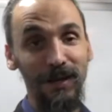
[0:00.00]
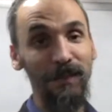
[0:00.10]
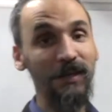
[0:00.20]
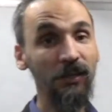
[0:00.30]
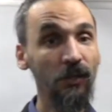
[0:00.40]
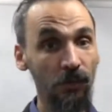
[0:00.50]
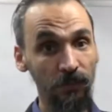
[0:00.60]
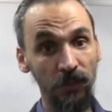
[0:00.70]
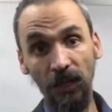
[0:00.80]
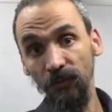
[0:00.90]
But you
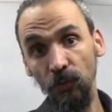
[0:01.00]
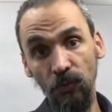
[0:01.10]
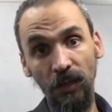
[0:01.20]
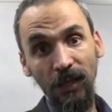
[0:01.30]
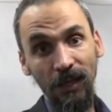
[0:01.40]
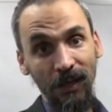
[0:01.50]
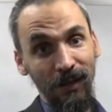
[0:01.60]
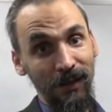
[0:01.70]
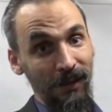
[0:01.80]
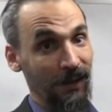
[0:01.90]
have
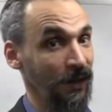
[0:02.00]
to